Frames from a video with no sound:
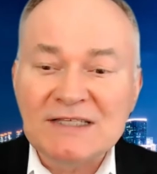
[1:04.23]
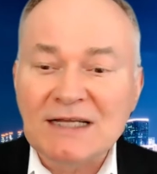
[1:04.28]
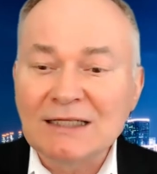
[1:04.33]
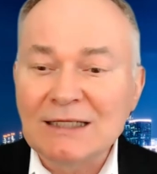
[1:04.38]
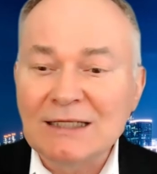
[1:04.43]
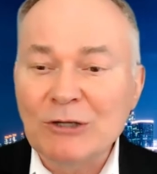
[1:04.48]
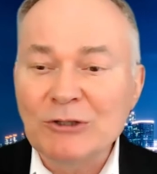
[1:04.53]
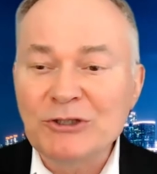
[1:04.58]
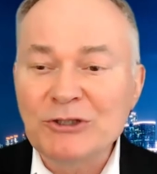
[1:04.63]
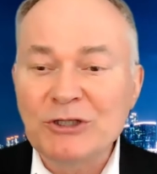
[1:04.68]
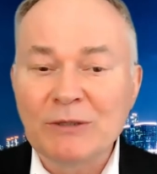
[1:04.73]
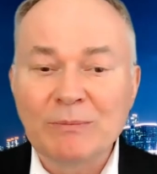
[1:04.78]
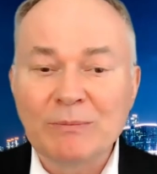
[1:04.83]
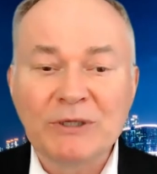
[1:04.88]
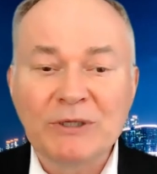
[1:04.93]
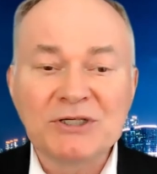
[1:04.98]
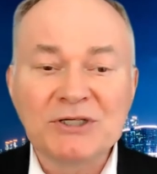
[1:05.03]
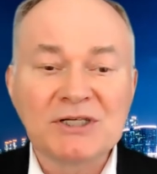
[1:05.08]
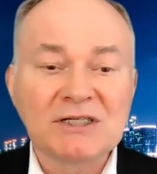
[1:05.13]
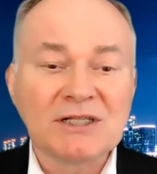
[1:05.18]
that allows you to
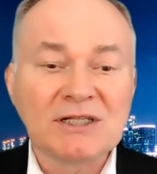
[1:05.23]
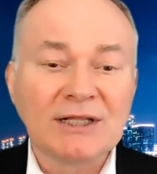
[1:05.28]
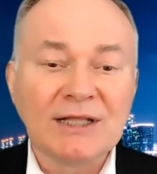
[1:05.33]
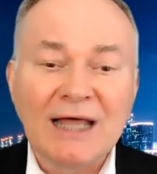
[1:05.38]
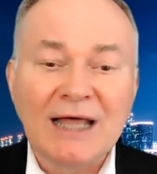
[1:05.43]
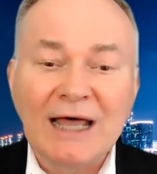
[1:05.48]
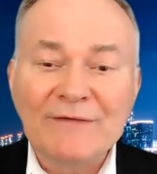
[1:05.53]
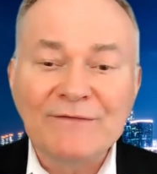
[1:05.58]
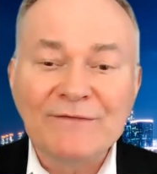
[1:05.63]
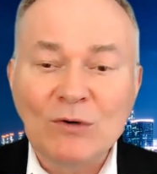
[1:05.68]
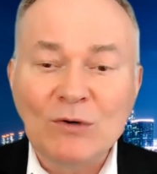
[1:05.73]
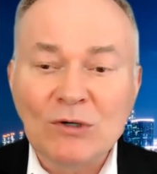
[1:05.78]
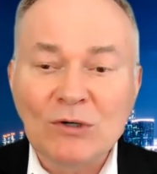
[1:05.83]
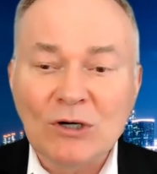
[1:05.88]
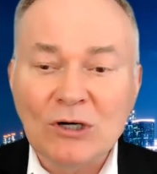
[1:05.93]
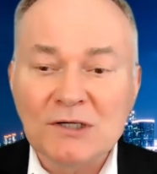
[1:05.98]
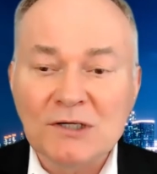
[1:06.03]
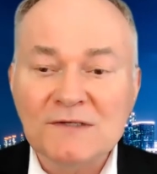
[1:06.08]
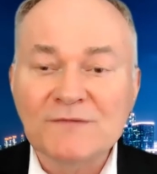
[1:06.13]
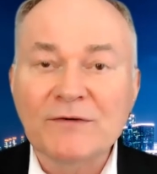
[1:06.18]
purchase live phone
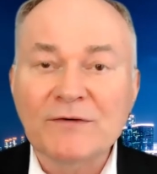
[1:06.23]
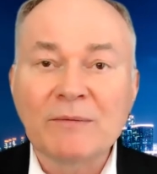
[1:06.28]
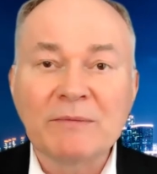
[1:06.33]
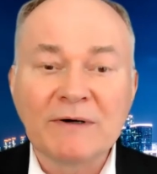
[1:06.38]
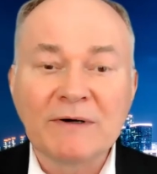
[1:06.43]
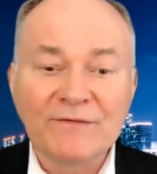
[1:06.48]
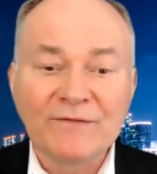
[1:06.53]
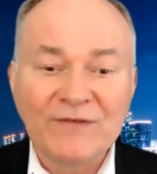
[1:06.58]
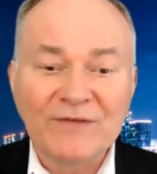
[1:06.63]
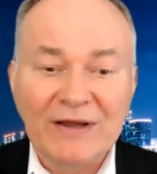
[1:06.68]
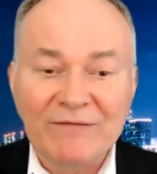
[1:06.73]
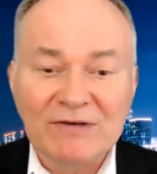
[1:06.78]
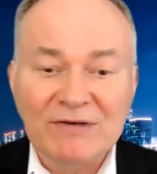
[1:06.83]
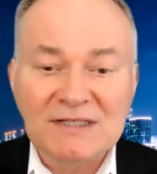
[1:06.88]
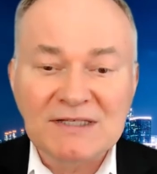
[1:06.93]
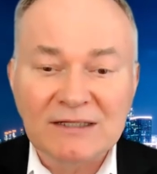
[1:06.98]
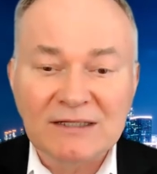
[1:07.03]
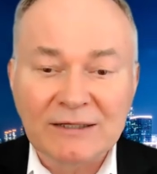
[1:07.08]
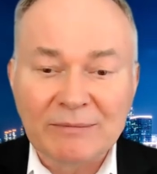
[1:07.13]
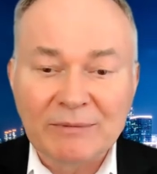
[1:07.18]
calls from your favorite
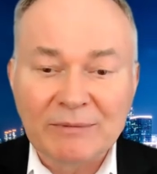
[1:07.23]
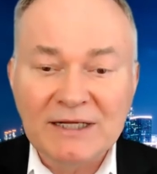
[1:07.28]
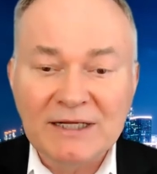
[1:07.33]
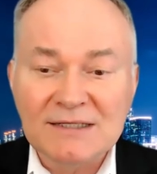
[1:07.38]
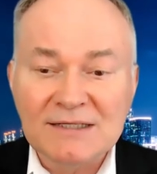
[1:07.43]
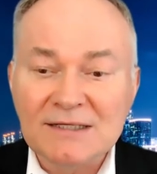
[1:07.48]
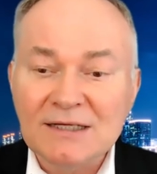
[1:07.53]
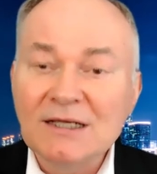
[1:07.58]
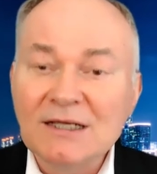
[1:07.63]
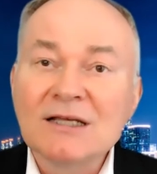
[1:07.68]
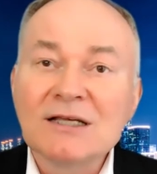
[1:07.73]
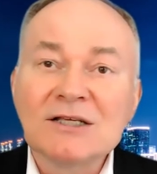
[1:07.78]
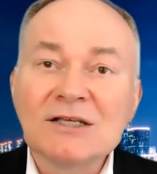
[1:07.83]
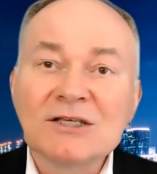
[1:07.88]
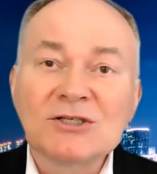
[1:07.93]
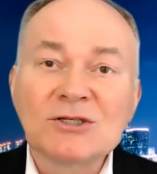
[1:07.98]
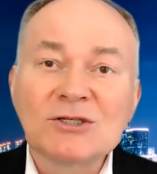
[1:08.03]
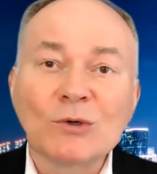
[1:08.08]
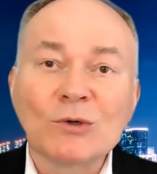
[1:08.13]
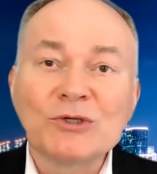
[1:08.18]
celebrities.
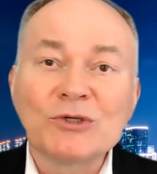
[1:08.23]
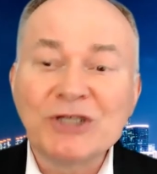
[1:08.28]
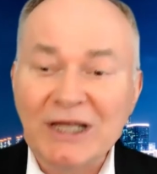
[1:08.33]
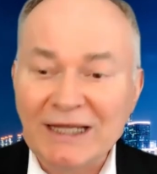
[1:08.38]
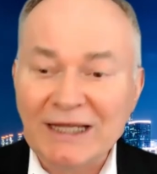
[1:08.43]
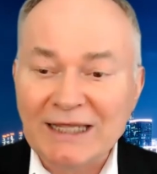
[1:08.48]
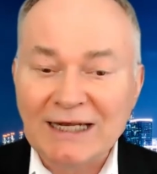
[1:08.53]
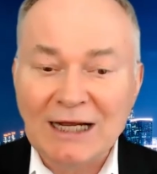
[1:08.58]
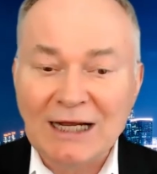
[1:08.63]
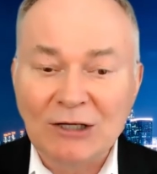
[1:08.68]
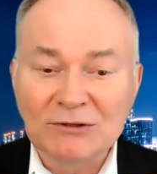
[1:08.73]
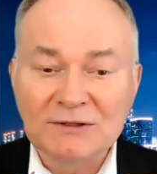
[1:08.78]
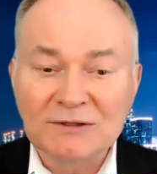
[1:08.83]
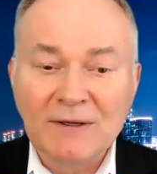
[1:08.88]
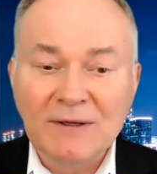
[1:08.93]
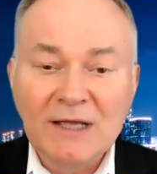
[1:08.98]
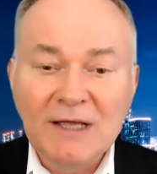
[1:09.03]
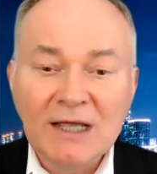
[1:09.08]
So check it out.